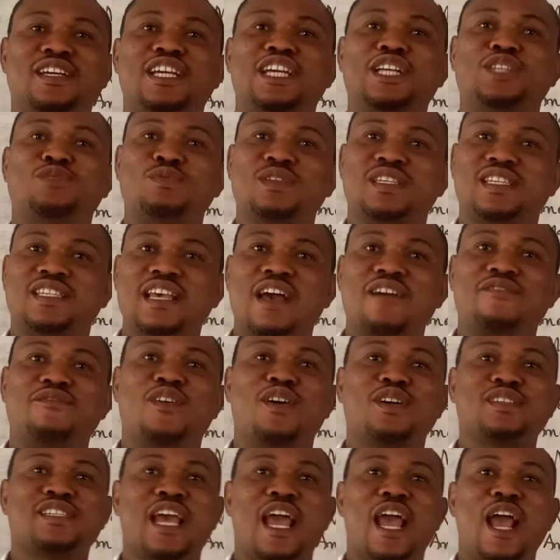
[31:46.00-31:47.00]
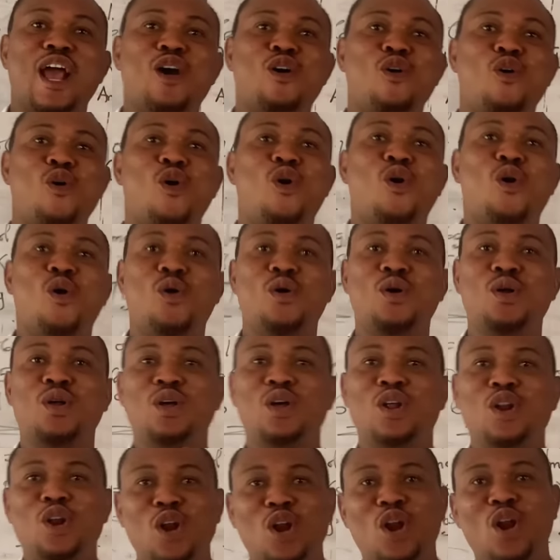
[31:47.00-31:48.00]
It will save us a whole
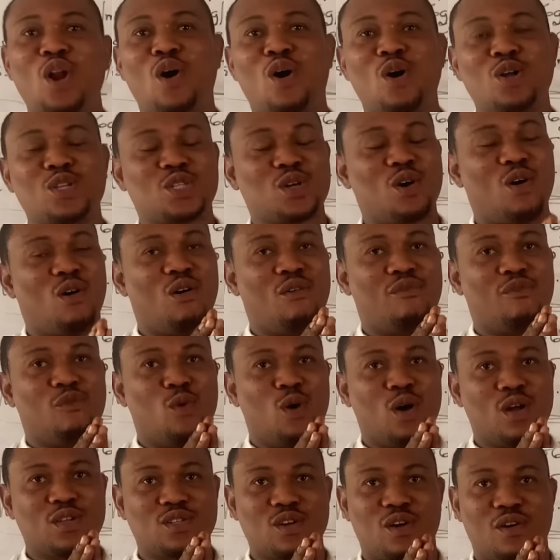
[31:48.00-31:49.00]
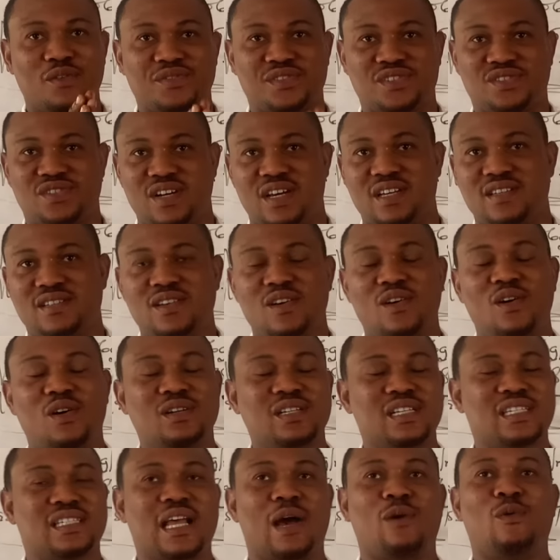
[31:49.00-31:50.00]
lot of stress.
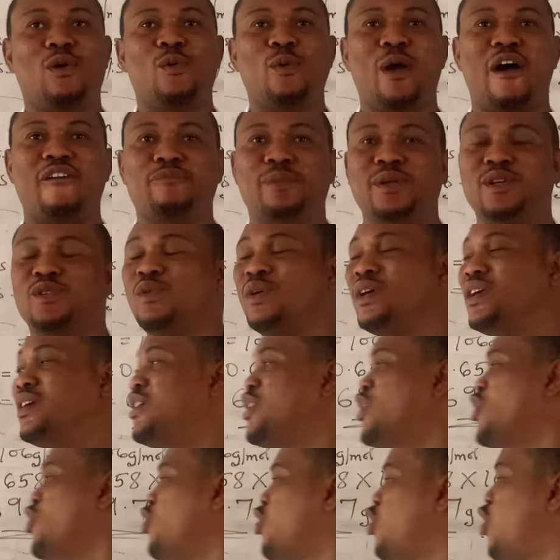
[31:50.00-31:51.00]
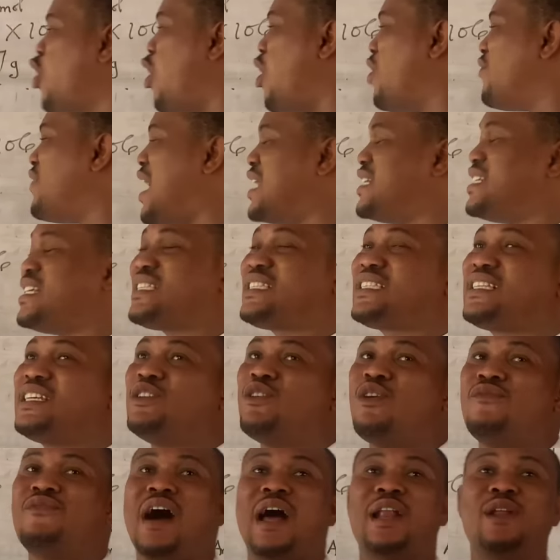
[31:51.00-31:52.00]
Understand what we have been doing. Go over this thing
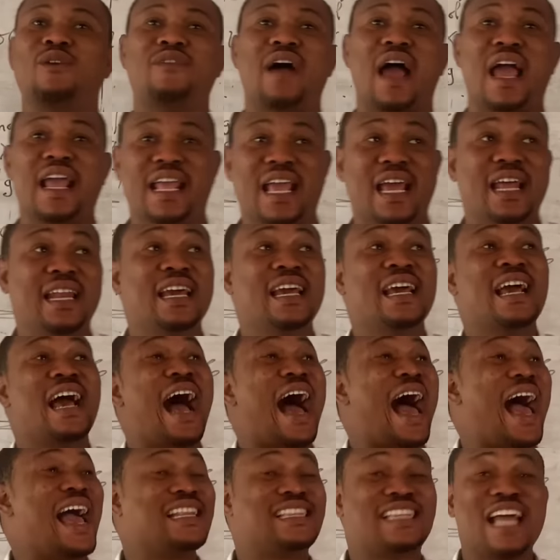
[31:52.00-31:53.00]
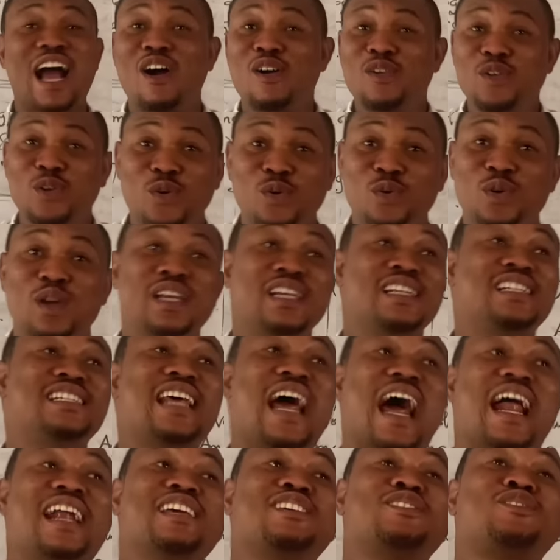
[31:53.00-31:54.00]
over and over again. I tell you,
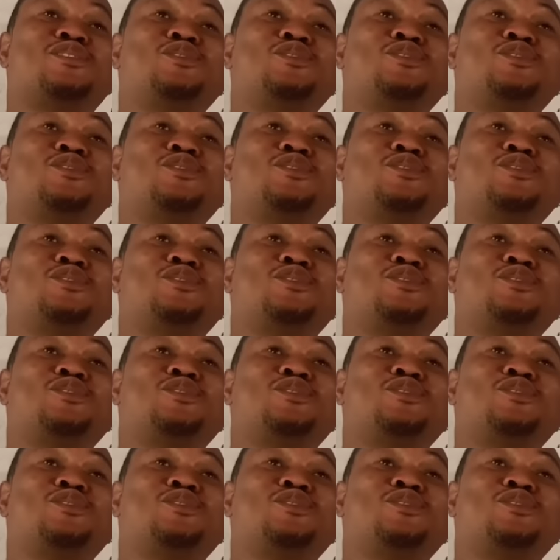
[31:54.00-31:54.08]
there is